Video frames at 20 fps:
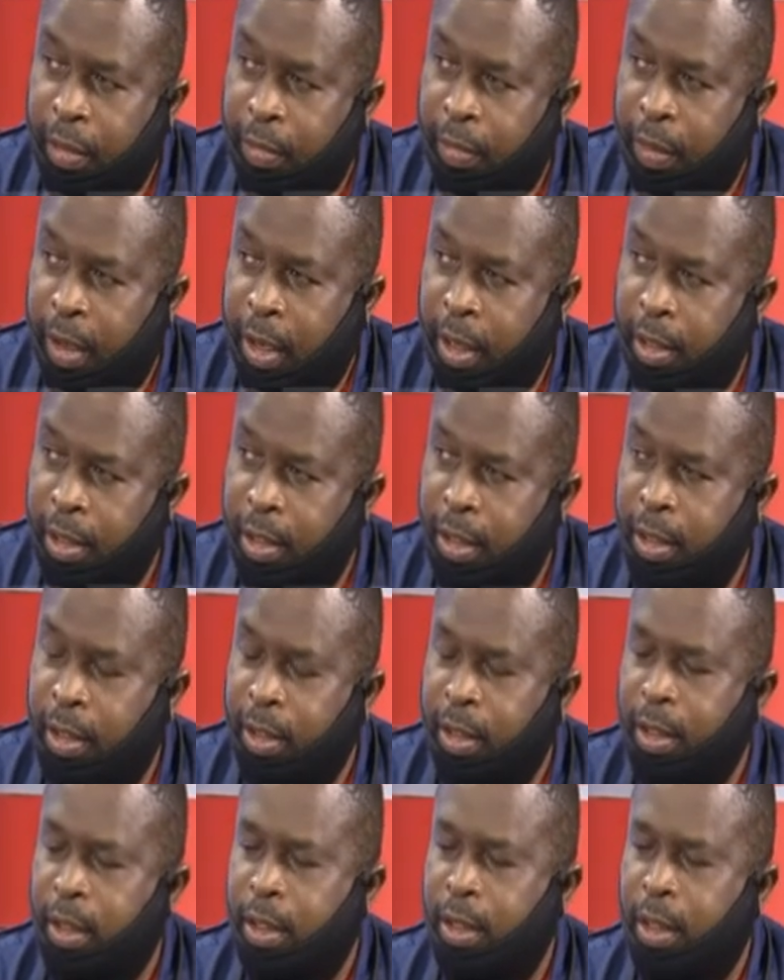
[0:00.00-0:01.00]
effect
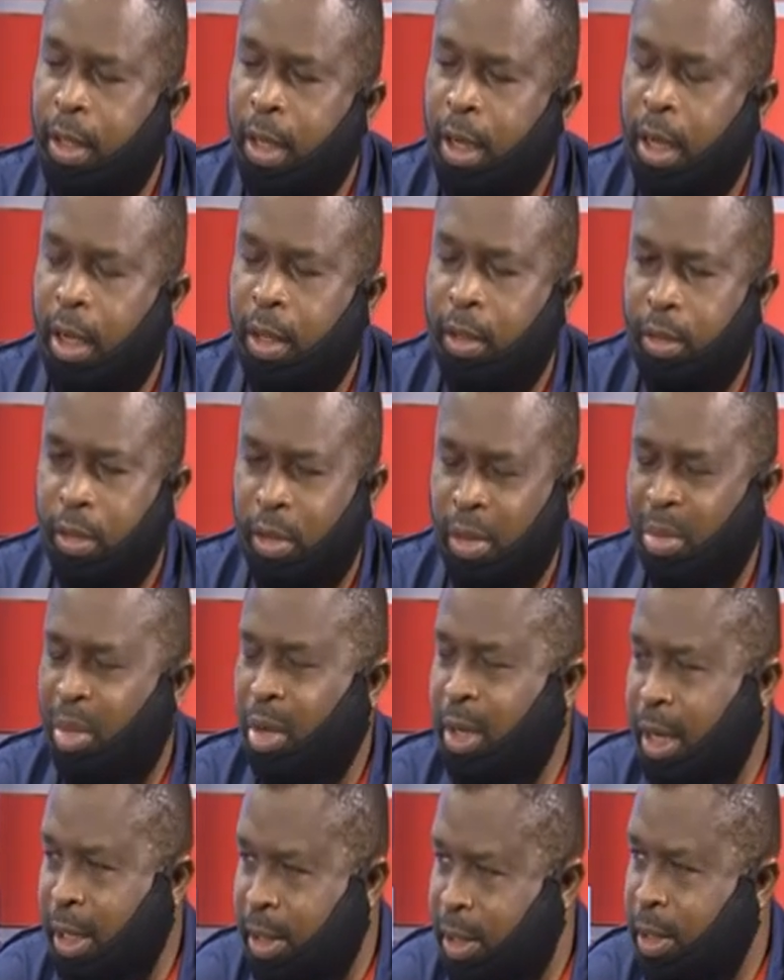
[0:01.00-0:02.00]
and some
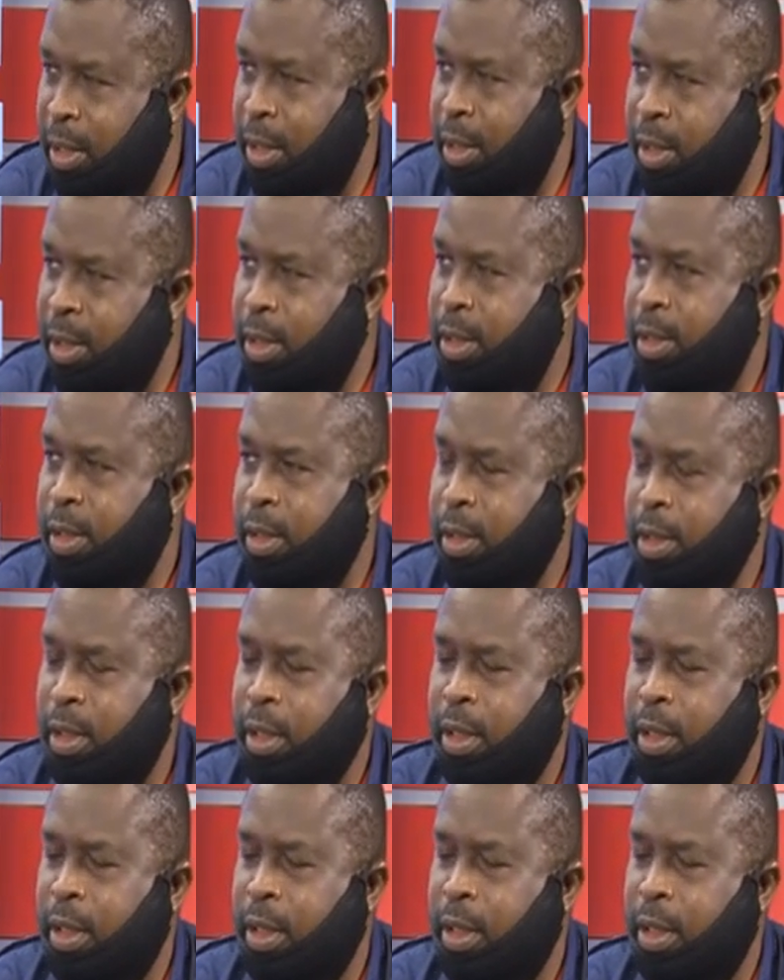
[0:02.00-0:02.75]
other things